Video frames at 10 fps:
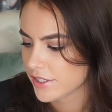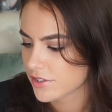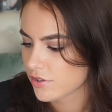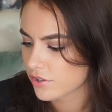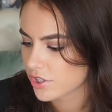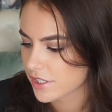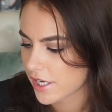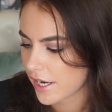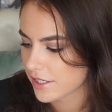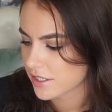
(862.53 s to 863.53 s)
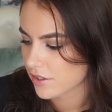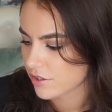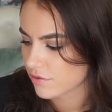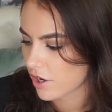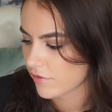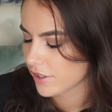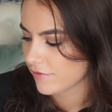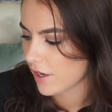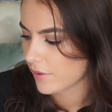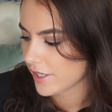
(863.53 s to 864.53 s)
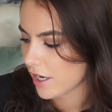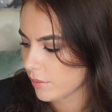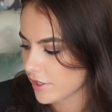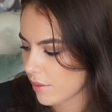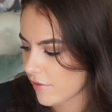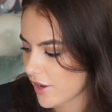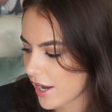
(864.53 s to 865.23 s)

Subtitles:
It's not just exercise recovery that flour can help with, however.